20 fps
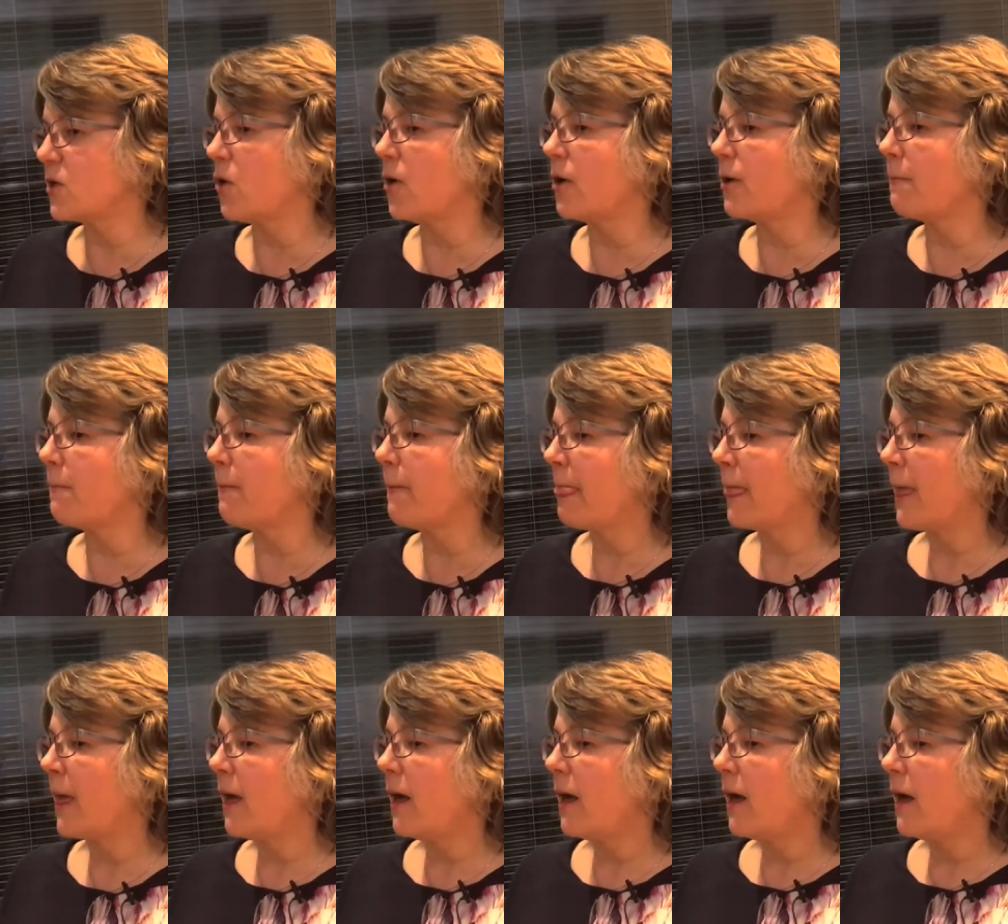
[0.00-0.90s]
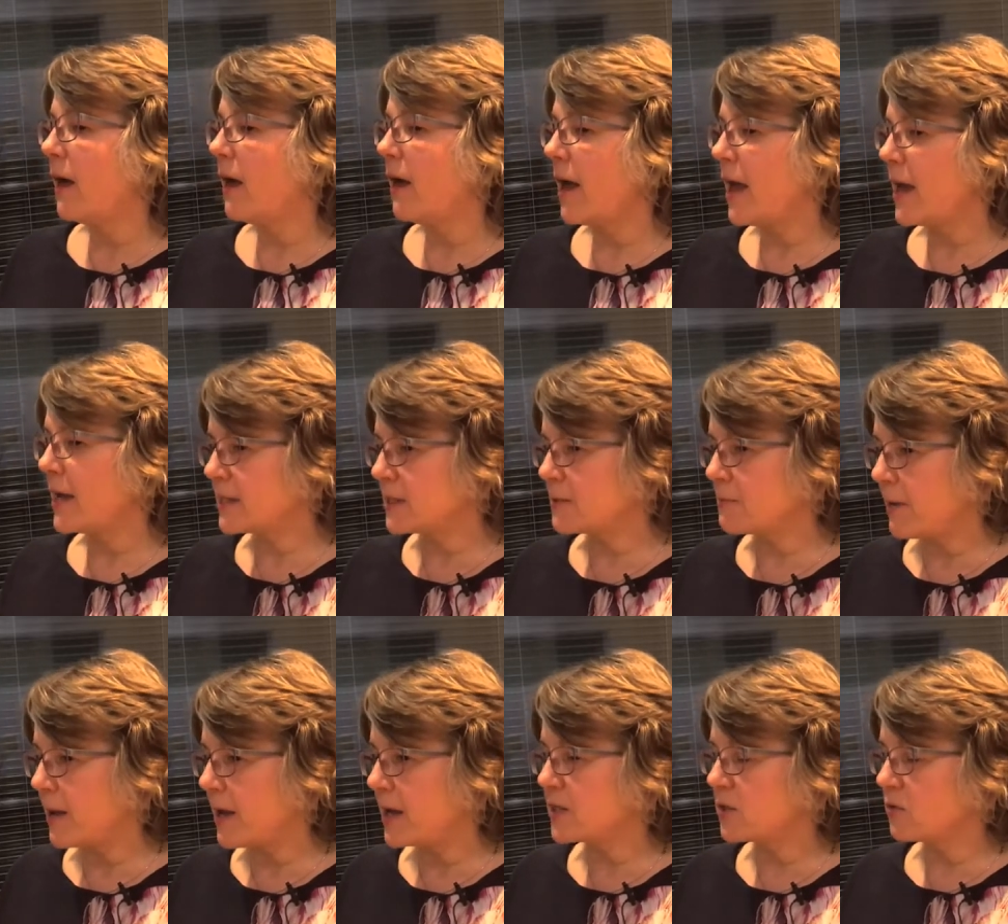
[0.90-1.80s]
on
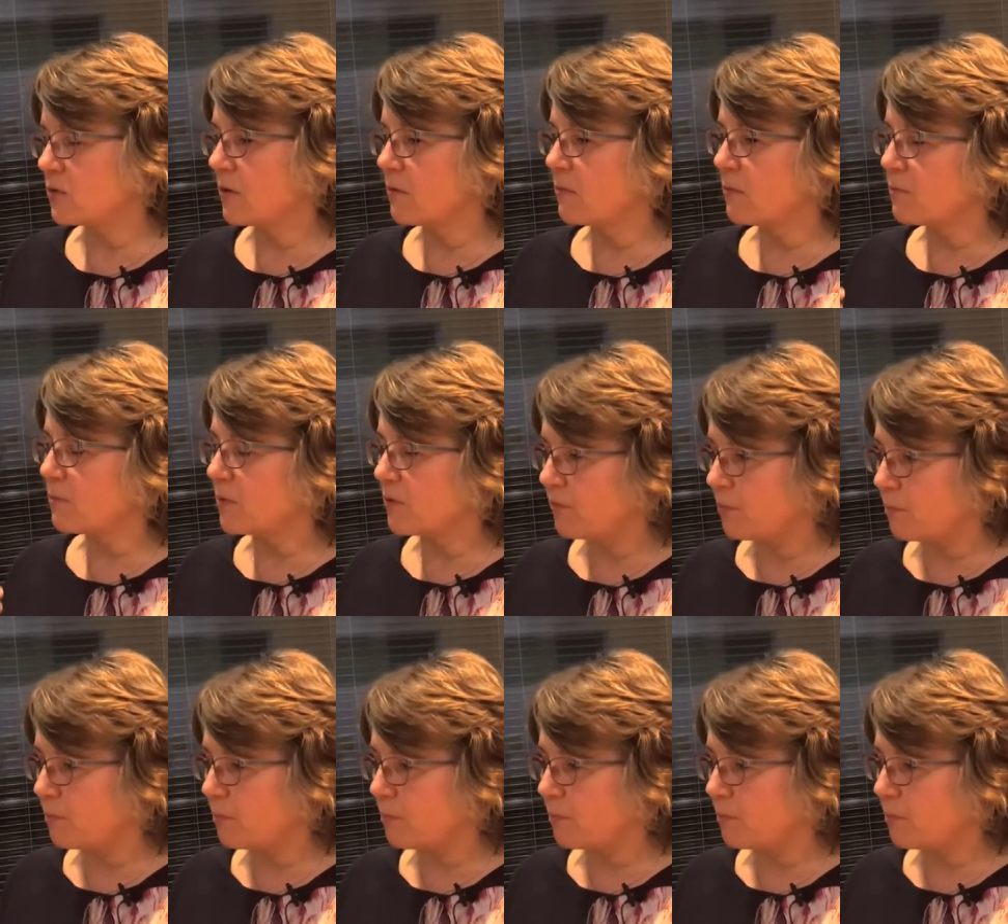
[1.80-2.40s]
aspects and